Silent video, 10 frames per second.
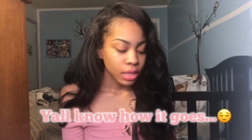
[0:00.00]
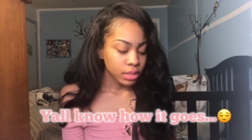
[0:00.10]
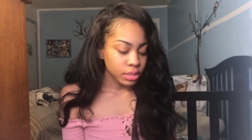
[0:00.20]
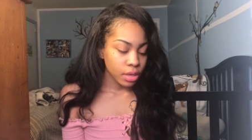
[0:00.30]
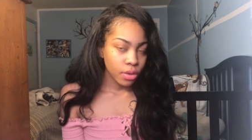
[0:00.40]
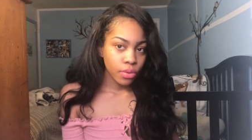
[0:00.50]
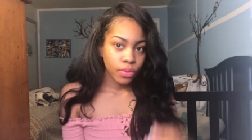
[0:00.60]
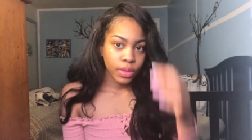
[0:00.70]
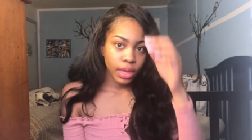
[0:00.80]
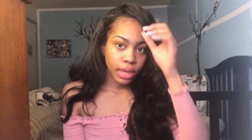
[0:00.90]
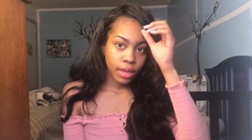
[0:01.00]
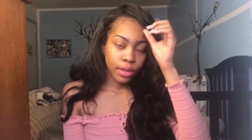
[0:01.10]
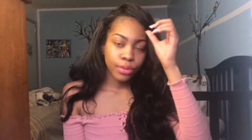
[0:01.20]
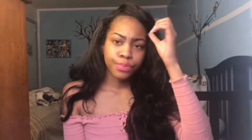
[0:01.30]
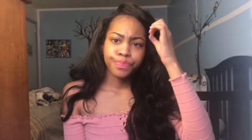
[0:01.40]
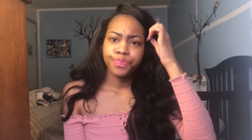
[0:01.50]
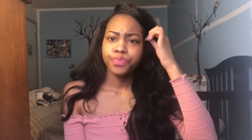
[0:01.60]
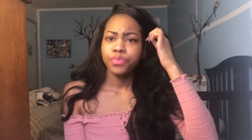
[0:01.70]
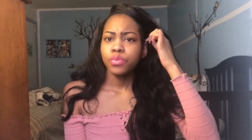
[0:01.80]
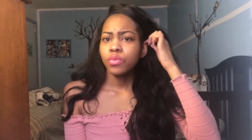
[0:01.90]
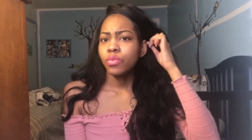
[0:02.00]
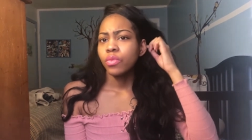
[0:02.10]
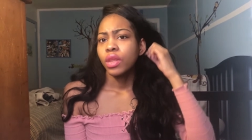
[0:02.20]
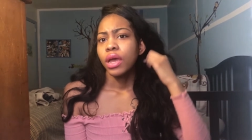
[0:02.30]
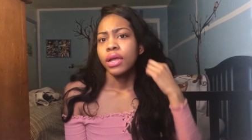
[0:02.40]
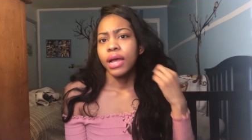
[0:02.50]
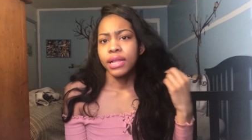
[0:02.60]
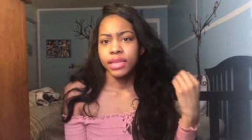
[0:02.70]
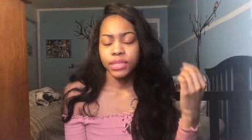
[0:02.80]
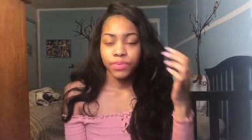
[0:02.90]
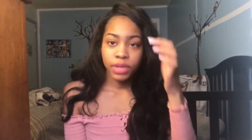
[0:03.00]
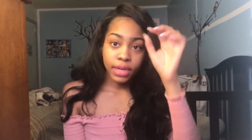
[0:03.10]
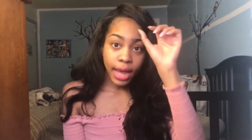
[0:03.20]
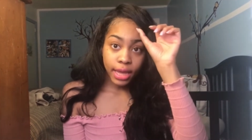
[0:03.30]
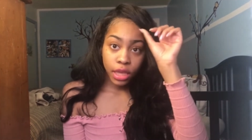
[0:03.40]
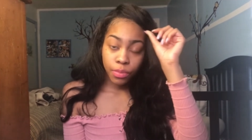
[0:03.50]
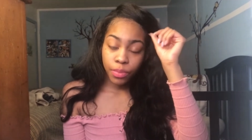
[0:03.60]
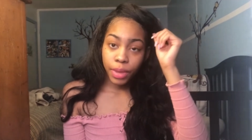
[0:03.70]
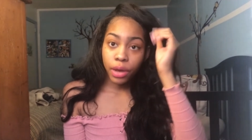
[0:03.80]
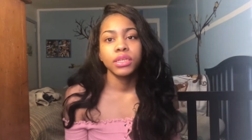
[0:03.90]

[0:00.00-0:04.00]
So, yeah. That's when the lie came about.